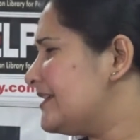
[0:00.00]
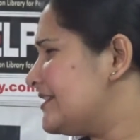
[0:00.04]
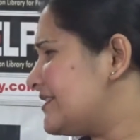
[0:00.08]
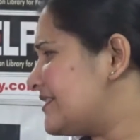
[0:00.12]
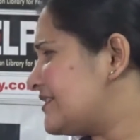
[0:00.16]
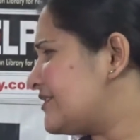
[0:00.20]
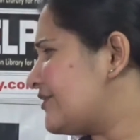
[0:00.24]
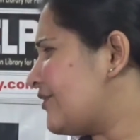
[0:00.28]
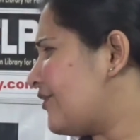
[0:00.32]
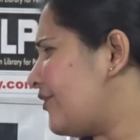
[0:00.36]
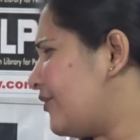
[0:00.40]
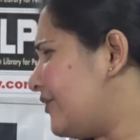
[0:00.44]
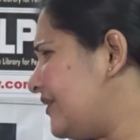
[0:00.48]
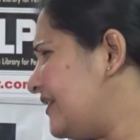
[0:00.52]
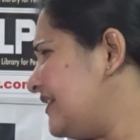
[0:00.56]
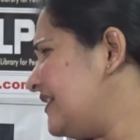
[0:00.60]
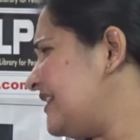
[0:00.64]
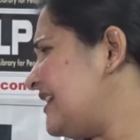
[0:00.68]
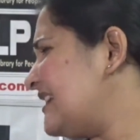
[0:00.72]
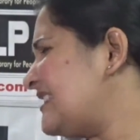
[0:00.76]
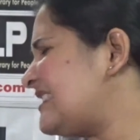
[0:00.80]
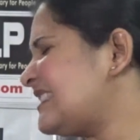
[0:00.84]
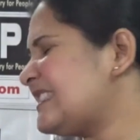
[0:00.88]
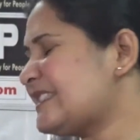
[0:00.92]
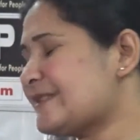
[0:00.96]
So in
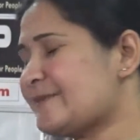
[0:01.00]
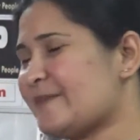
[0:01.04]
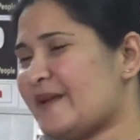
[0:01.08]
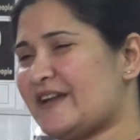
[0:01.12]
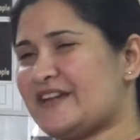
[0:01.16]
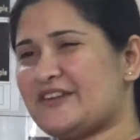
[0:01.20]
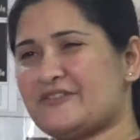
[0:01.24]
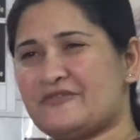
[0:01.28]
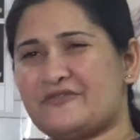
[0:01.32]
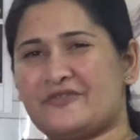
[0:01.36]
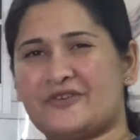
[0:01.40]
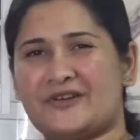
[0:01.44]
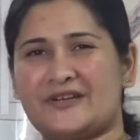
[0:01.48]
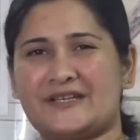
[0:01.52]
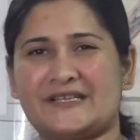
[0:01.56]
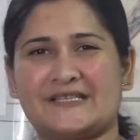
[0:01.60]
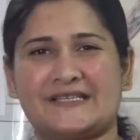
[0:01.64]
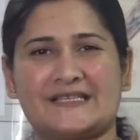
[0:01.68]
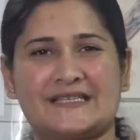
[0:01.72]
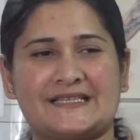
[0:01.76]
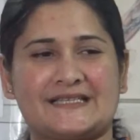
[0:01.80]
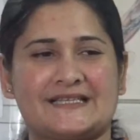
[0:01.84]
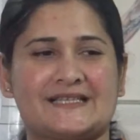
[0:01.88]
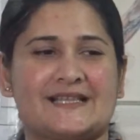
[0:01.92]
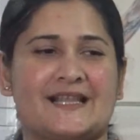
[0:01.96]
that sense, metaphor is
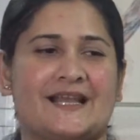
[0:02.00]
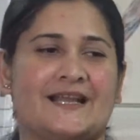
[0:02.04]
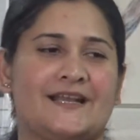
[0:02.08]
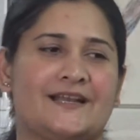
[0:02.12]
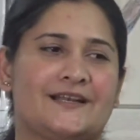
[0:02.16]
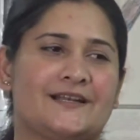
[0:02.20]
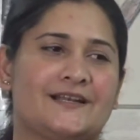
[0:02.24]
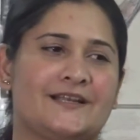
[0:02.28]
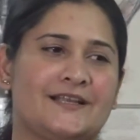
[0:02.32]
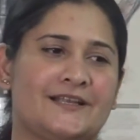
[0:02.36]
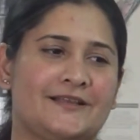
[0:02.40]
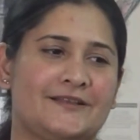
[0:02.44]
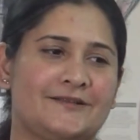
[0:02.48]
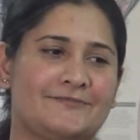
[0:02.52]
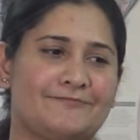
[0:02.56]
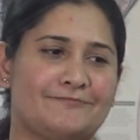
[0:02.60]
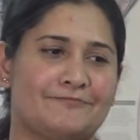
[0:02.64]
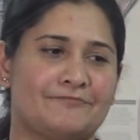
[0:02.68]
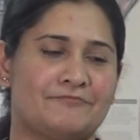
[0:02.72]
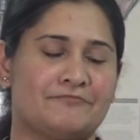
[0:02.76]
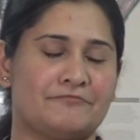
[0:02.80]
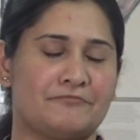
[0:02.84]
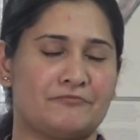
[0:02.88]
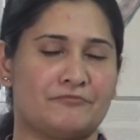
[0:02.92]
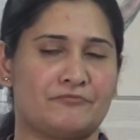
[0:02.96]
a slightly
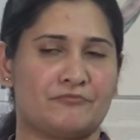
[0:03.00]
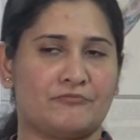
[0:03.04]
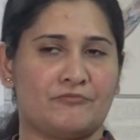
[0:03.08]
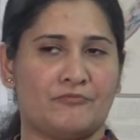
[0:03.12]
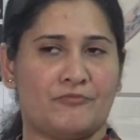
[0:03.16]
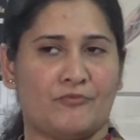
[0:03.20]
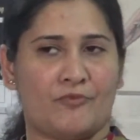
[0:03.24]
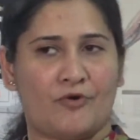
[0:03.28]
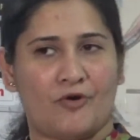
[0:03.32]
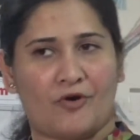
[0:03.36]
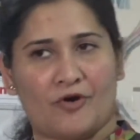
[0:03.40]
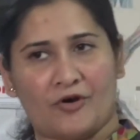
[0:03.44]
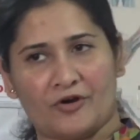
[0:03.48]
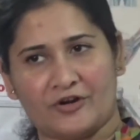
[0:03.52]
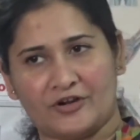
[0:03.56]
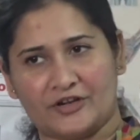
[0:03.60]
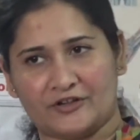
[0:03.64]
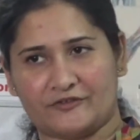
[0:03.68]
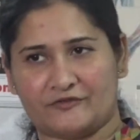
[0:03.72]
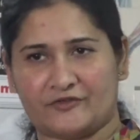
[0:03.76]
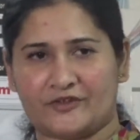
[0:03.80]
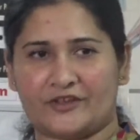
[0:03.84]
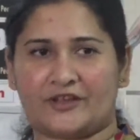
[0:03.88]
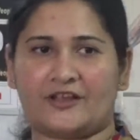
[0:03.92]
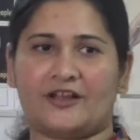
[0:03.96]
more
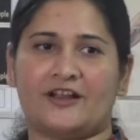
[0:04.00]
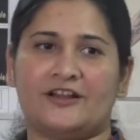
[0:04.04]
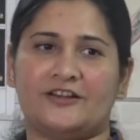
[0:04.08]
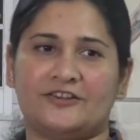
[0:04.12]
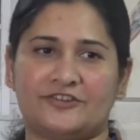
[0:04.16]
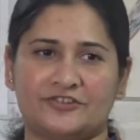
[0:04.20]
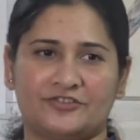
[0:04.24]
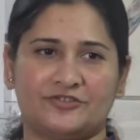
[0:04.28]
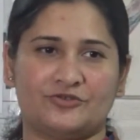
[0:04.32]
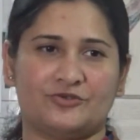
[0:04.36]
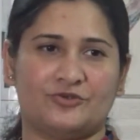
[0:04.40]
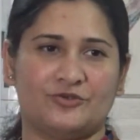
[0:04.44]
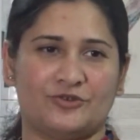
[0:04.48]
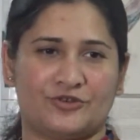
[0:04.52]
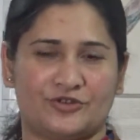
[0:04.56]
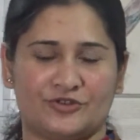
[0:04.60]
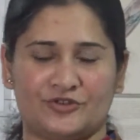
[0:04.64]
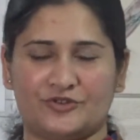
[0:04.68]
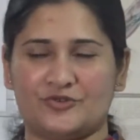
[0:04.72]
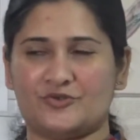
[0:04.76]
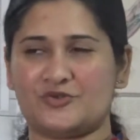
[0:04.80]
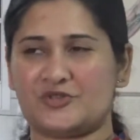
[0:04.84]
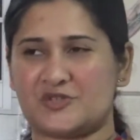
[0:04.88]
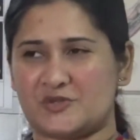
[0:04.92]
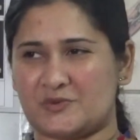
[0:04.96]
difficult tool to
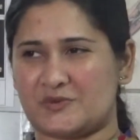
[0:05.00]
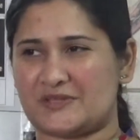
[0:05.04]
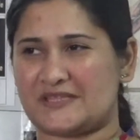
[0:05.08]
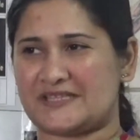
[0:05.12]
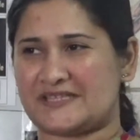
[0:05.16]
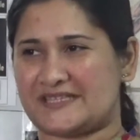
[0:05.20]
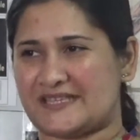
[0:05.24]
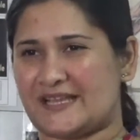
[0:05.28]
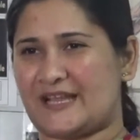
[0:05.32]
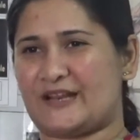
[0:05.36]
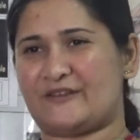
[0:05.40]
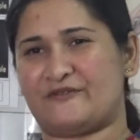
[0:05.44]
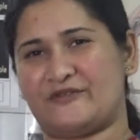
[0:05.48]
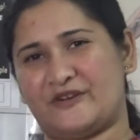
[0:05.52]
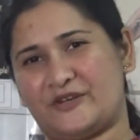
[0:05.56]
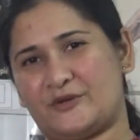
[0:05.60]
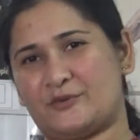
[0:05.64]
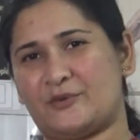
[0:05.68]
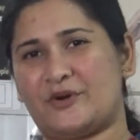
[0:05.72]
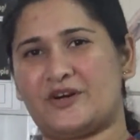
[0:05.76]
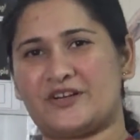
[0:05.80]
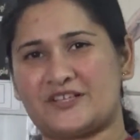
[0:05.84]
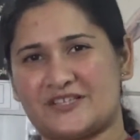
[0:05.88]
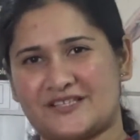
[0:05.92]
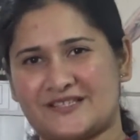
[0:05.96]
use with self. It
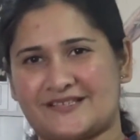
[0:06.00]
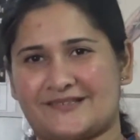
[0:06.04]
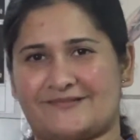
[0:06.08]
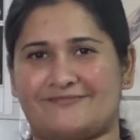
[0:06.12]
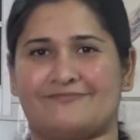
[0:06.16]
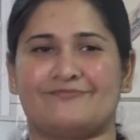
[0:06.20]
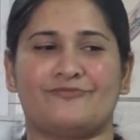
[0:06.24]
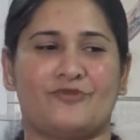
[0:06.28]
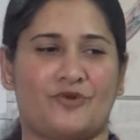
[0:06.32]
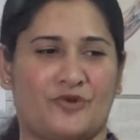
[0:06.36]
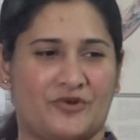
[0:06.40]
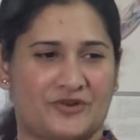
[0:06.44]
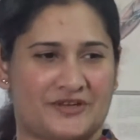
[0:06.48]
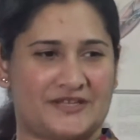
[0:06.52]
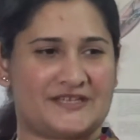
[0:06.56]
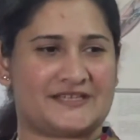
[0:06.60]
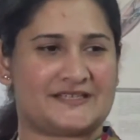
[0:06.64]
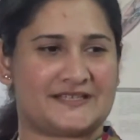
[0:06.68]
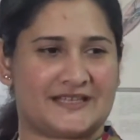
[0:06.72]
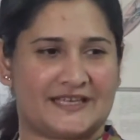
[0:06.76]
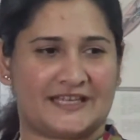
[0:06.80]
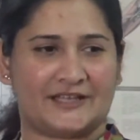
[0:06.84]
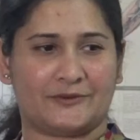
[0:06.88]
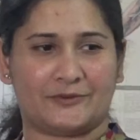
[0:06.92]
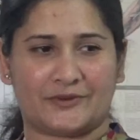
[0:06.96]
works more
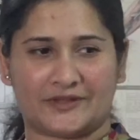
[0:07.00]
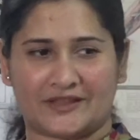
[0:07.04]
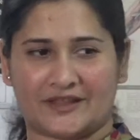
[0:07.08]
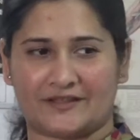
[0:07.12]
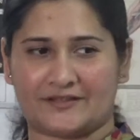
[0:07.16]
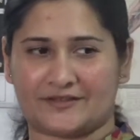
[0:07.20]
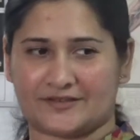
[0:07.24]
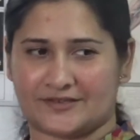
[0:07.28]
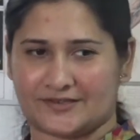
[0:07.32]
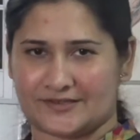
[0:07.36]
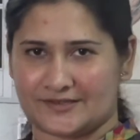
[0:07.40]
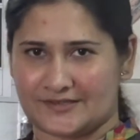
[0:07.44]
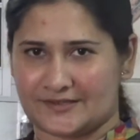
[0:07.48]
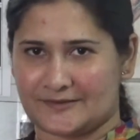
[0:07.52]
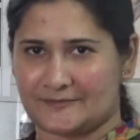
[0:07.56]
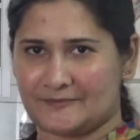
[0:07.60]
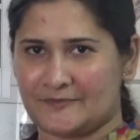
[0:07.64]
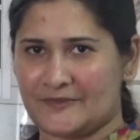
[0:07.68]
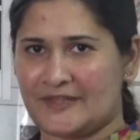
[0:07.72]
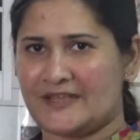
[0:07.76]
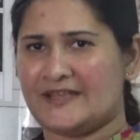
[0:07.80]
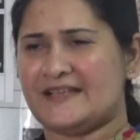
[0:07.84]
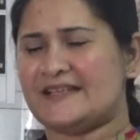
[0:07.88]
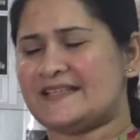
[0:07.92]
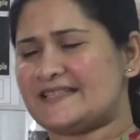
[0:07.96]
easily with others.
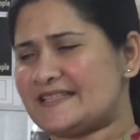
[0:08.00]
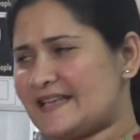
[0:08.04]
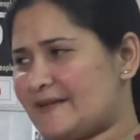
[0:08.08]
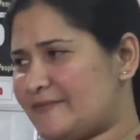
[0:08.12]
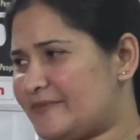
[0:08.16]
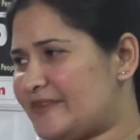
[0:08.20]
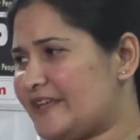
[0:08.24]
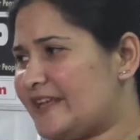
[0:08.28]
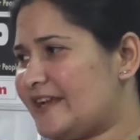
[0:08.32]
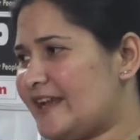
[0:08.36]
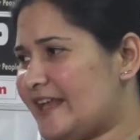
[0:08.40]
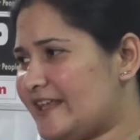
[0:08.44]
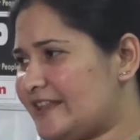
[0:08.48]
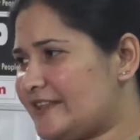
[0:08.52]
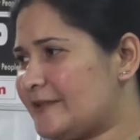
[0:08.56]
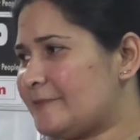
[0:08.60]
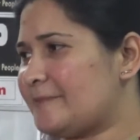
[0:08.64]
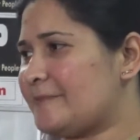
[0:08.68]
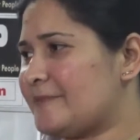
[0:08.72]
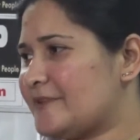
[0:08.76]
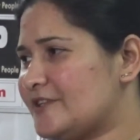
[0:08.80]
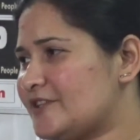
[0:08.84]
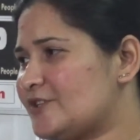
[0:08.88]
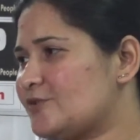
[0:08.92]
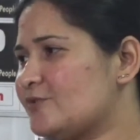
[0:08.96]
Something like the
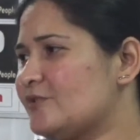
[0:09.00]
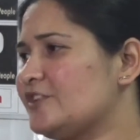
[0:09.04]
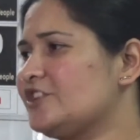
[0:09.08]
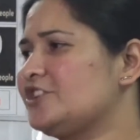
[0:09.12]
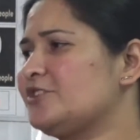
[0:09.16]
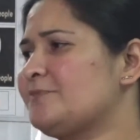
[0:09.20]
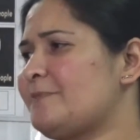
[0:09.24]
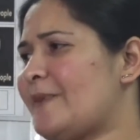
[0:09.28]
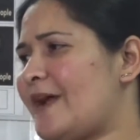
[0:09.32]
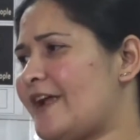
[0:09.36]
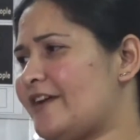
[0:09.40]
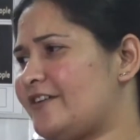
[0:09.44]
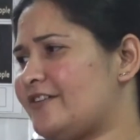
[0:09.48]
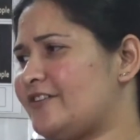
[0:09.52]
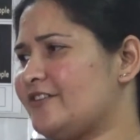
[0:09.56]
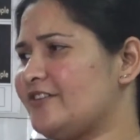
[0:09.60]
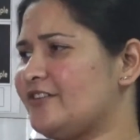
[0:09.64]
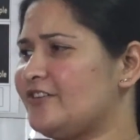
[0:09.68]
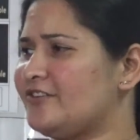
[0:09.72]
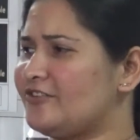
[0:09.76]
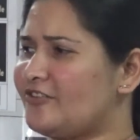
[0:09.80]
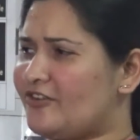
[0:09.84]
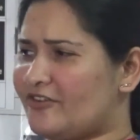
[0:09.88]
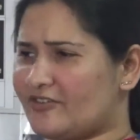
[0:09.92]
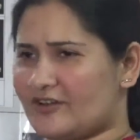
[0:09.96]
swish
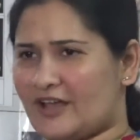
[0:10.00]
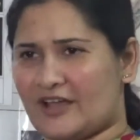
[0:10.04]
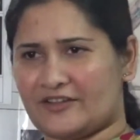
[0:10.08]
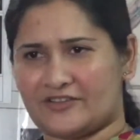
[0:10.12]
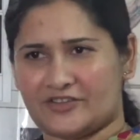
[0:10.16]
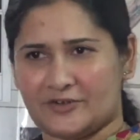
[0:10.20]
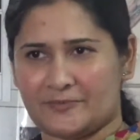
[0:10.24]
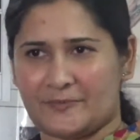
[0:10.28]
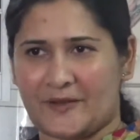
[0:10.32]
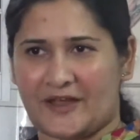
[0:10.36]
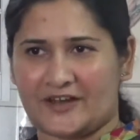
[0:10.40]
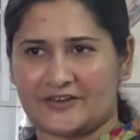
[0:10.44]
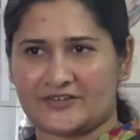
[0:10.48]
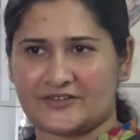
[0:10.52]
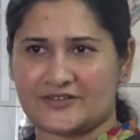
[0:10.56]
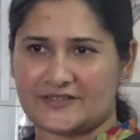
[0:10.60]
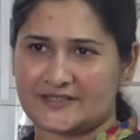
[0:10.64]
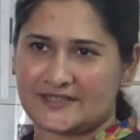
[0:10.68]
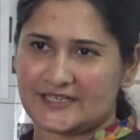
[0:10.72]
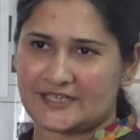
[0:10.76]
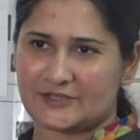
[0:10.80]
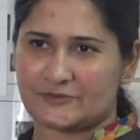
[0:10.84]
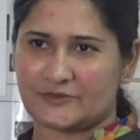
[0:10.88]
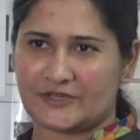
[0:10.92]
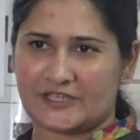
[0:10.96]
pattern or other
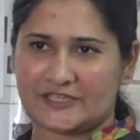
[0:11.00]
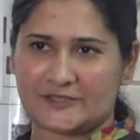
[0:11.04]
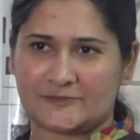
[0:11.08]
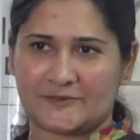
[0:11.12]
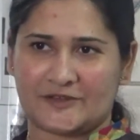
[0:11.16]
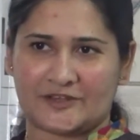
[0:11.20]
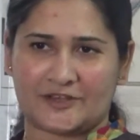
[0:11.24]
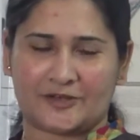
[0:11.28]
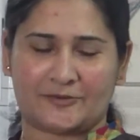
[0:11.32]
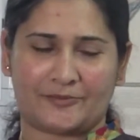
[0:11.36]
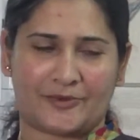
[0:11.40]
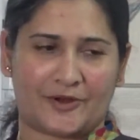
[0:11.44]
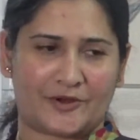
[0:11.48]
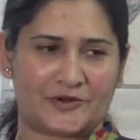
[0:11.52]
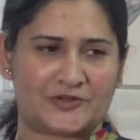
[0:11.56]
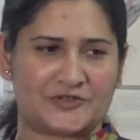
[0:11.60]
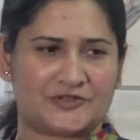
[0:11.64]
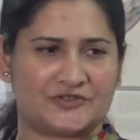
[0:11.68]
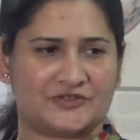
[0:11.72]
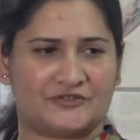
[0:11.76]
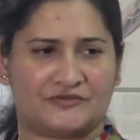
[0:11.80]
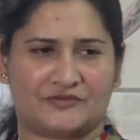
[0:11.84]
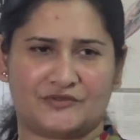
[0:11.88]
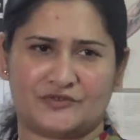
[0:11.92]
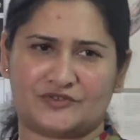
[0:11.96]
patterns that we'll speak about
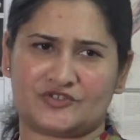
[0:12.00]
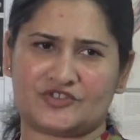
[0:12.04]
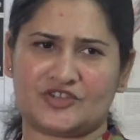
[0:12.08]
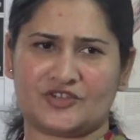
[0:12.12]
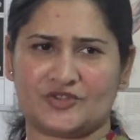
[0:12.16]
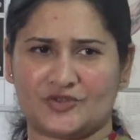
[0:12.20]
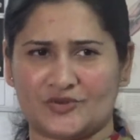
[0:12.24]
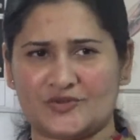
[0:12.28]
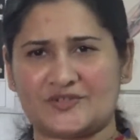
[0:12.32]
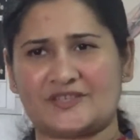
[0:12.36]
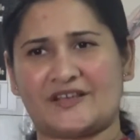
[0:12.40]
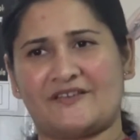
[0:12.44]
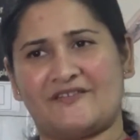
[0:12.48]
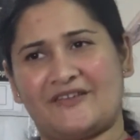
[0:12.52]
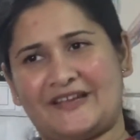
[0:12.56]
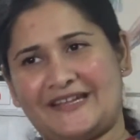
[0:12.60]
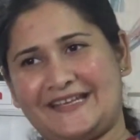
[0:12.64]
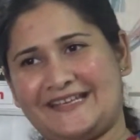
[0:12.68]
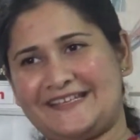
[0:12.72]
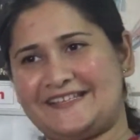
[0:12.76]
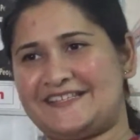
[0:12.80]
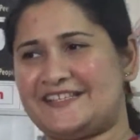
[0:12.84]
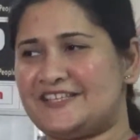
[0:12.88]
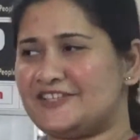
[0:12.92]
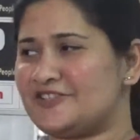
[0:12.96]
in the future, those are very
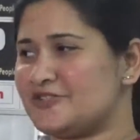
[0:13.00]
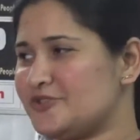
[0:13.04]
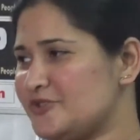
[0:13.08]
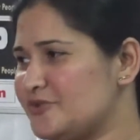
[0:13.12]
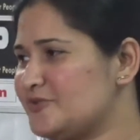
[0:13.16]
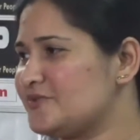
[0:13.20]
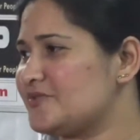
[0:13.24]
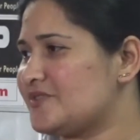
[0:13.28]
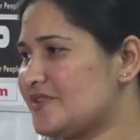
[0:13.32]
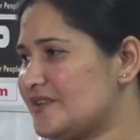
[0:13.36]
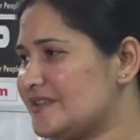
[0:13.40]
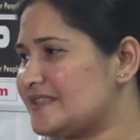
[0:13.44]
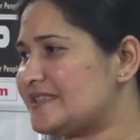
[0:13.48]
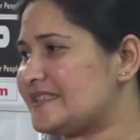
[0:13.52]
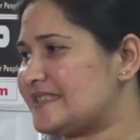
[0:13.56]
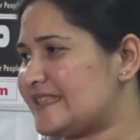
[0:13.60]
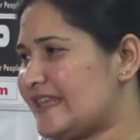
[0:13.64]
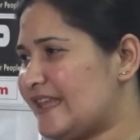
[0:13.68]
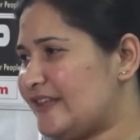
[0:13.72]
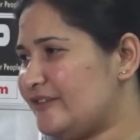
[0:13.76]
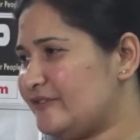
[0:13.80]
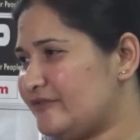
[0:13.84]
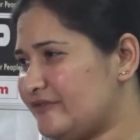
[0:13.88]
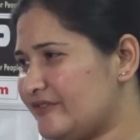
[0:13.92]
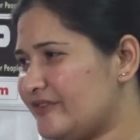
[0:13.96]
easy to use on
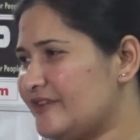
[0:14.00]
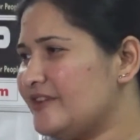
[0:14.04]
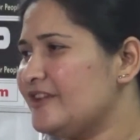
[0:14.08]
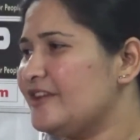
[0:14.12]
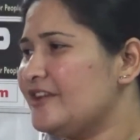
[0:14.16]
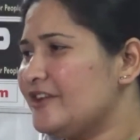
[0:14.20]
self.